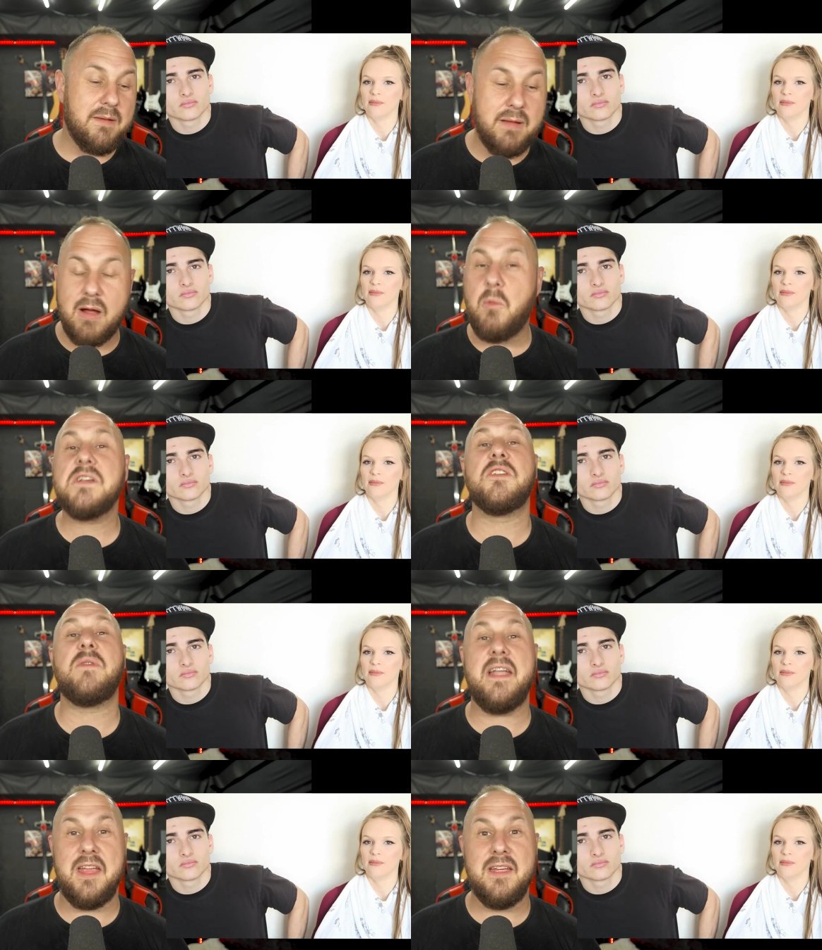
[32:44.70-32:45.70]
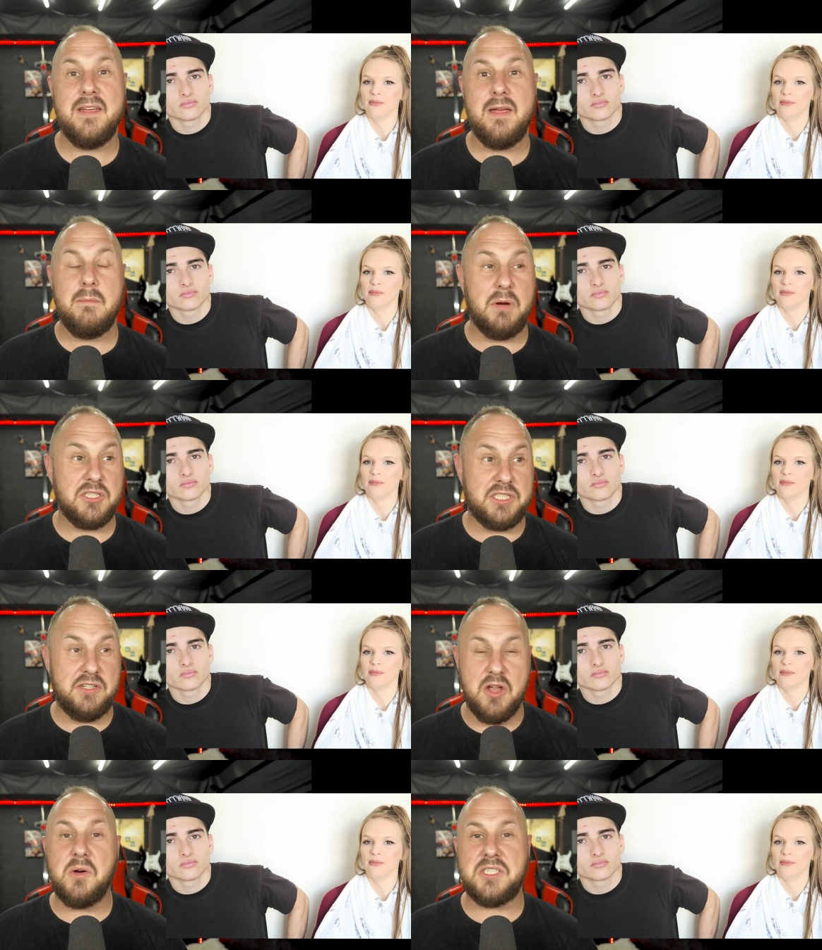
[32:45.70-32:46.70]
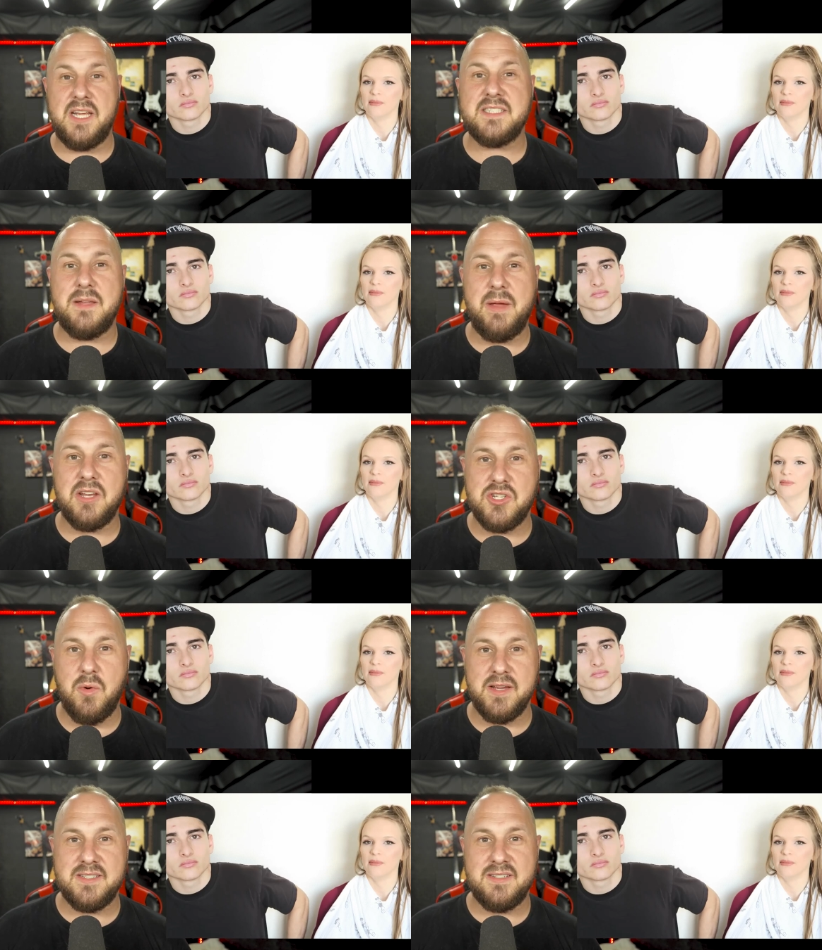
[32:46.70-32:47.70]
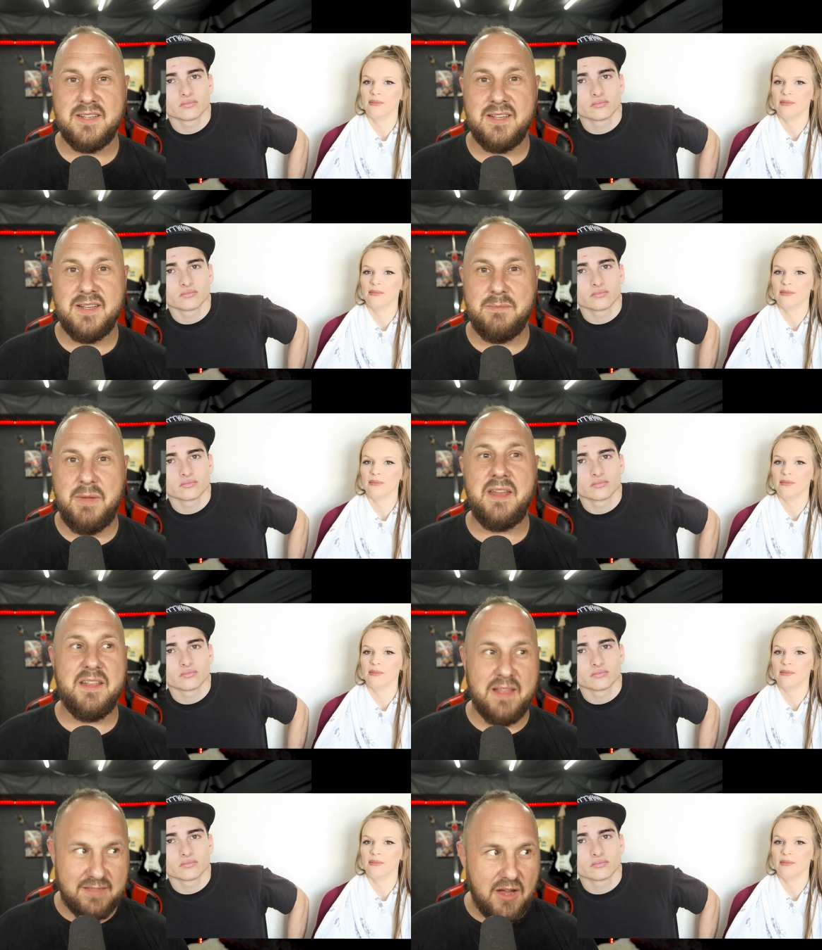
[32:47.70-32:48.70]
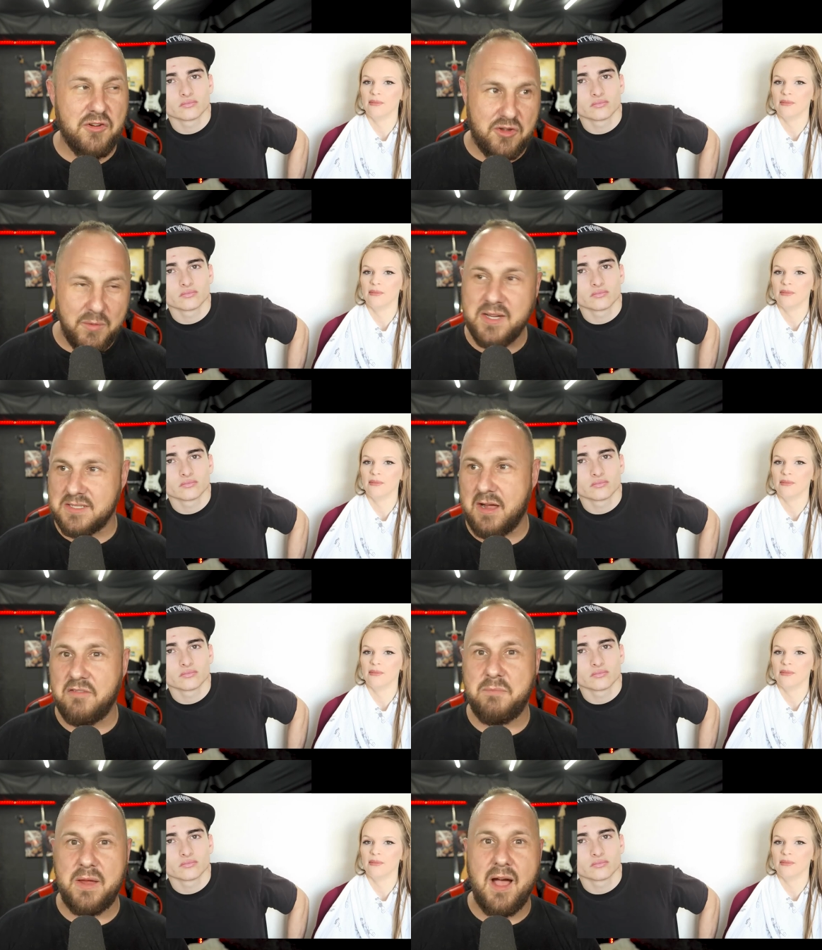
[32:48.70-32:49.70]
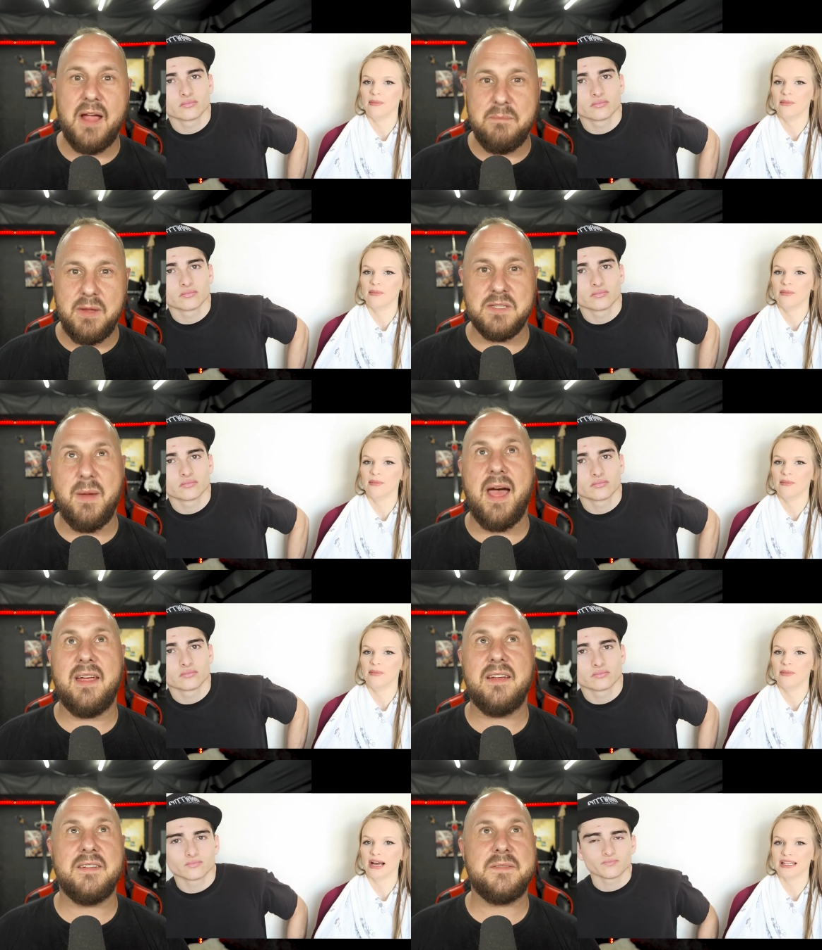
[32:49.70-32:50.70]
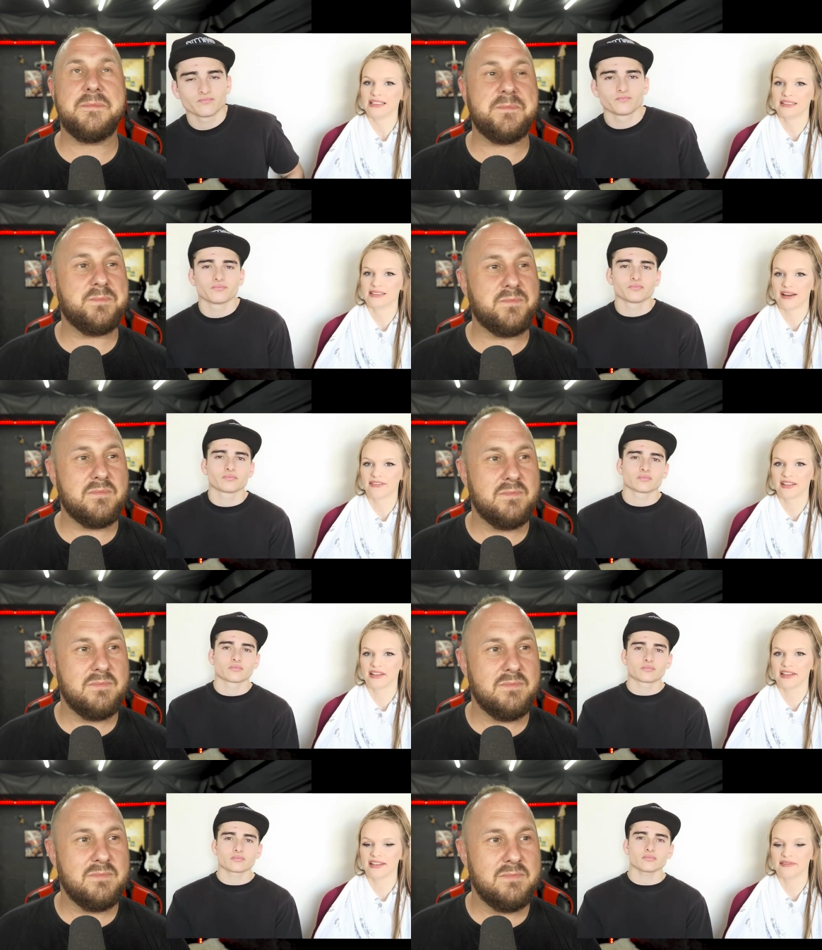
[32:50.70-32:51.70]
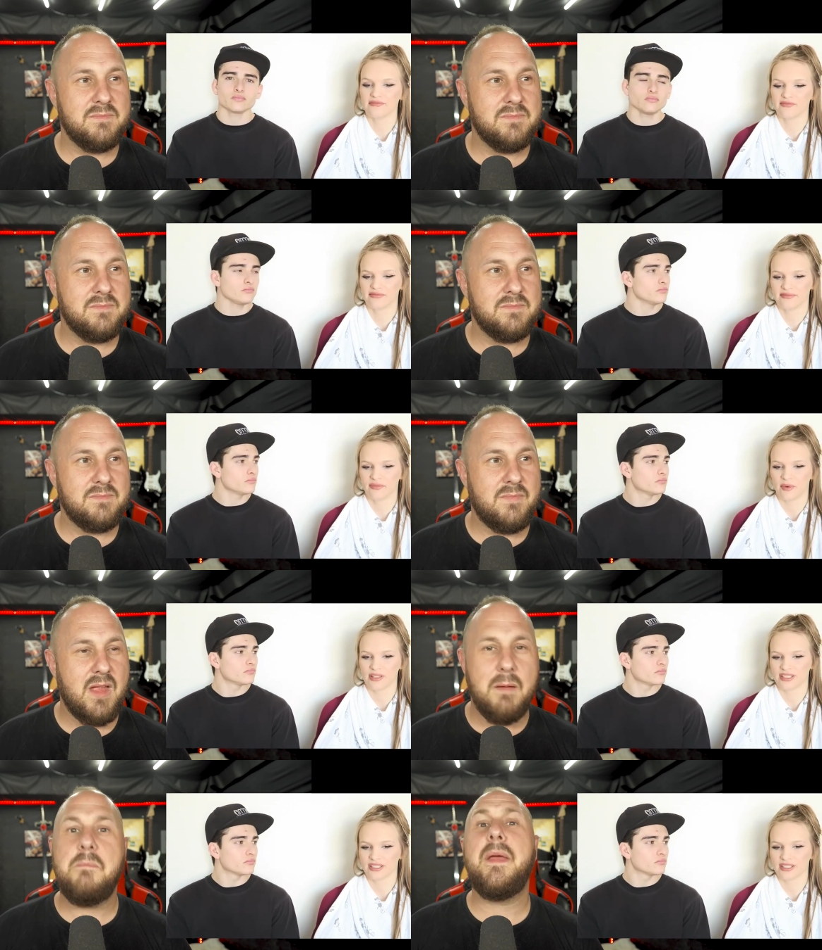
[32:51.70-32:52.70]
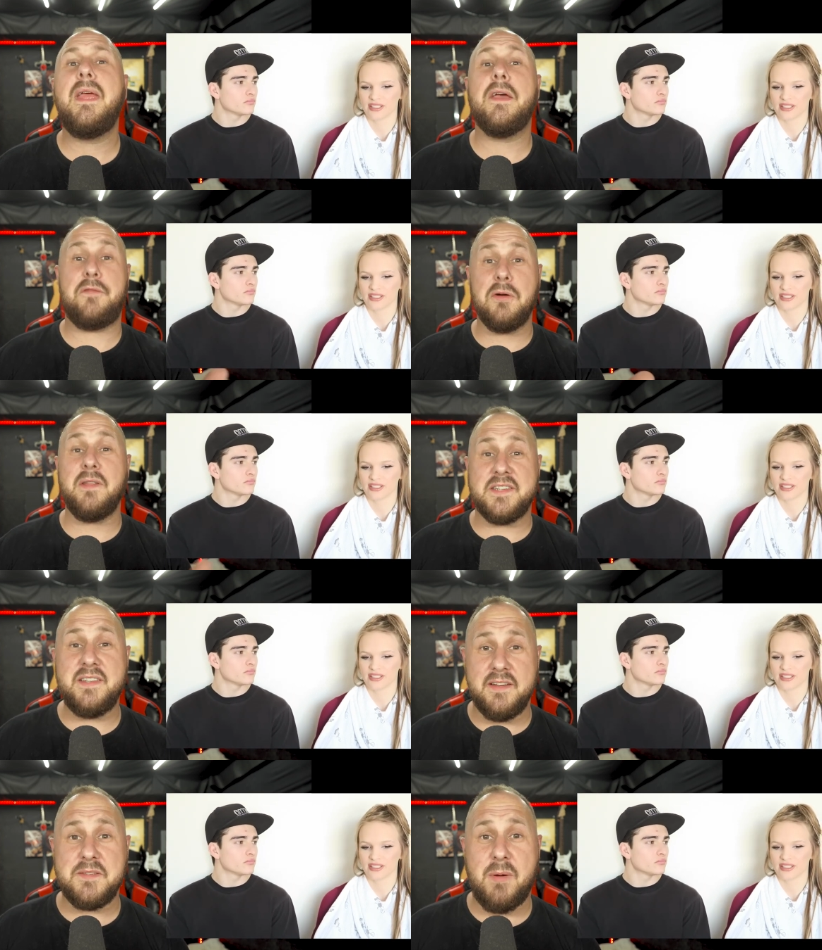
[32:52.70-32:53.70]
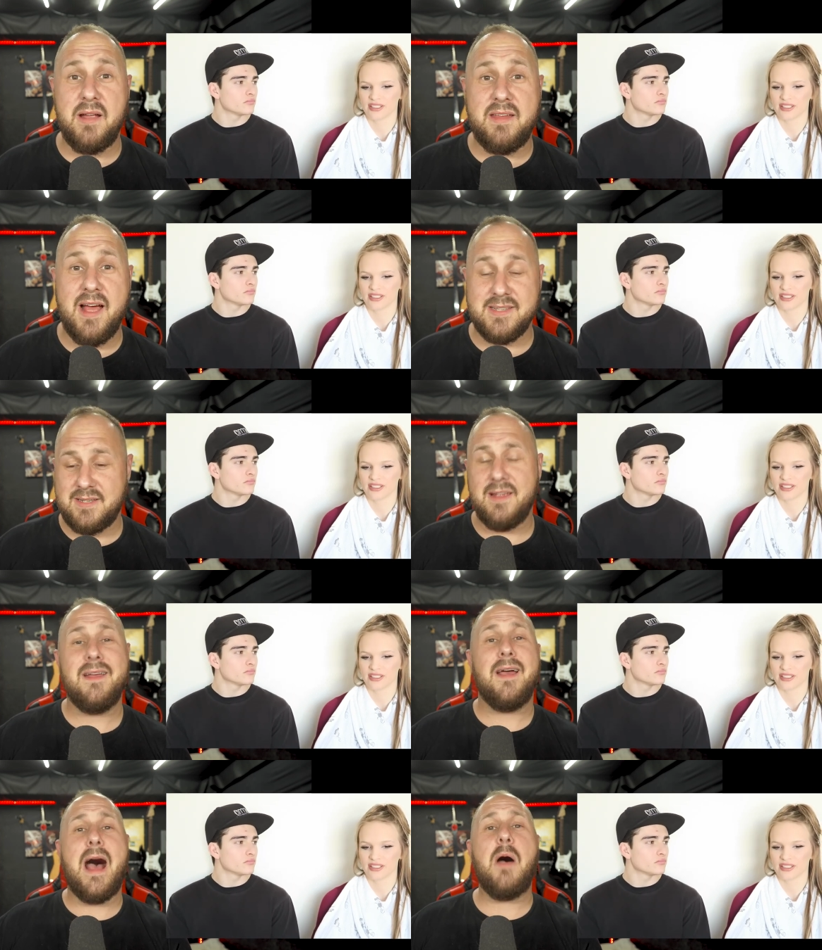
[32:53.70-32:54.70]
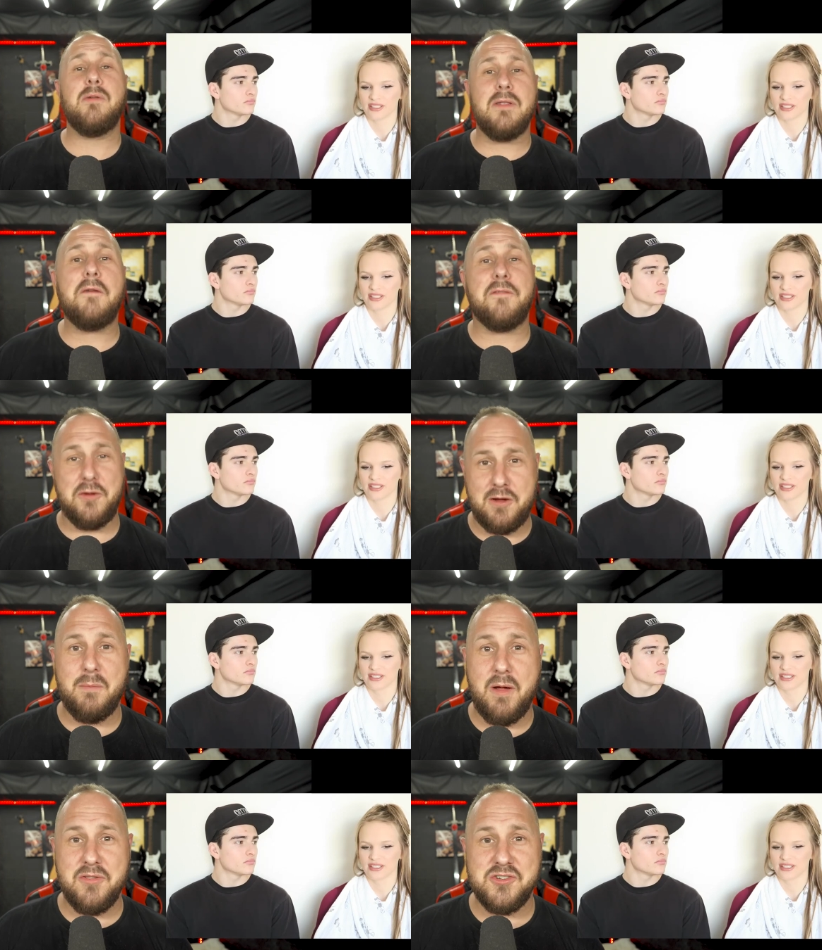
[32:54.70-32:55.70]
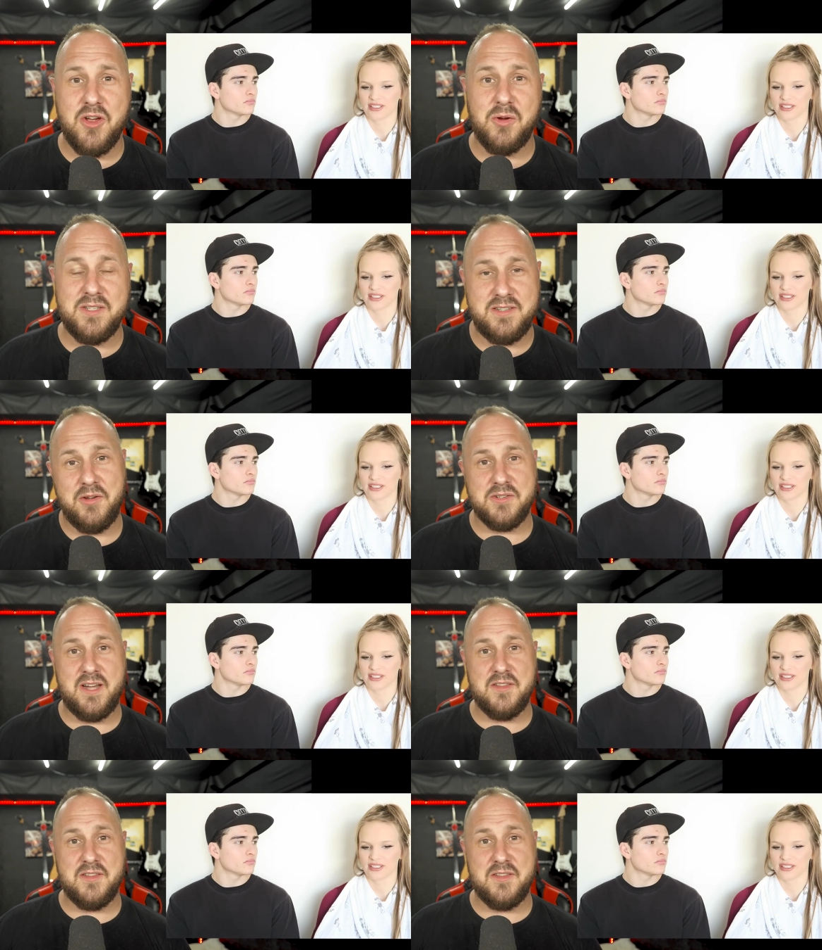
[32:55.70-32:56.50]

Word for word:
Speaker 1: don't know, I wasn't ready," but she knows she has to make a choice, meaning that they are doing stuff behind B's back.
Speaker 2: Um, I definitely what?
Speaker 1: B, if you're listening to this podcast, I would love for you to come on the show to tell your side of the